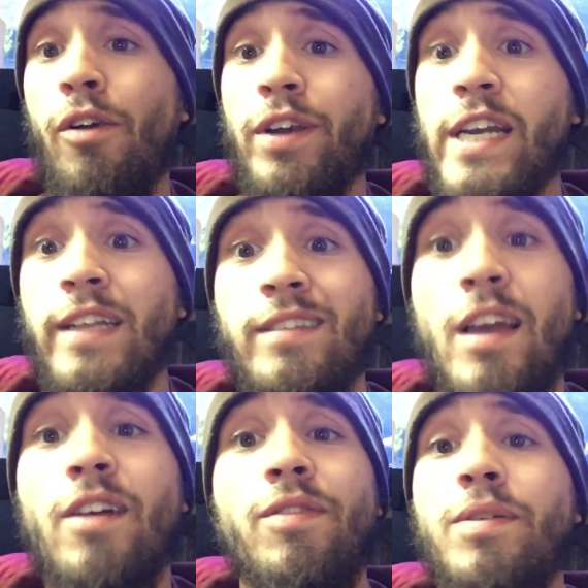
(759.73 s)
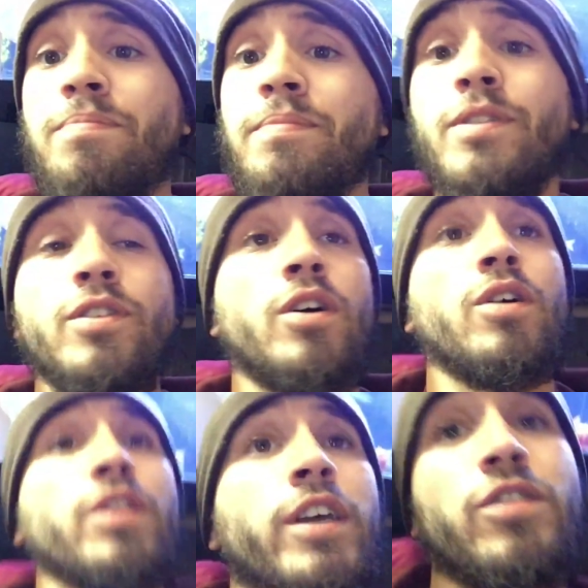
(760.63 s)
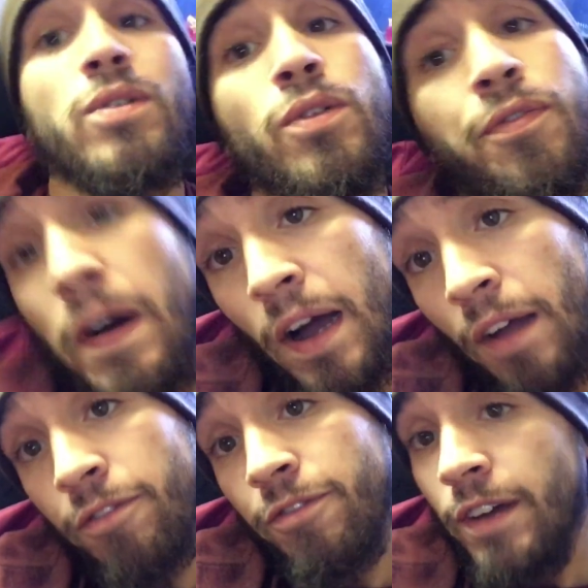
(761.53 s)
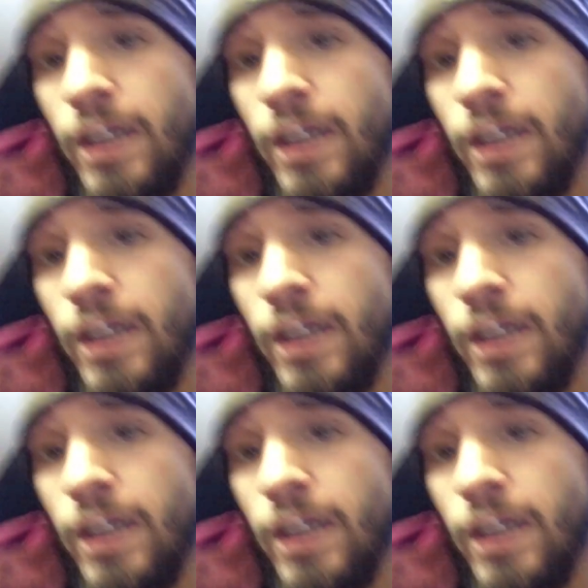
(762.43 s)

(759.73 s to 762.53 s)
already had 10 of them. So they sold 5.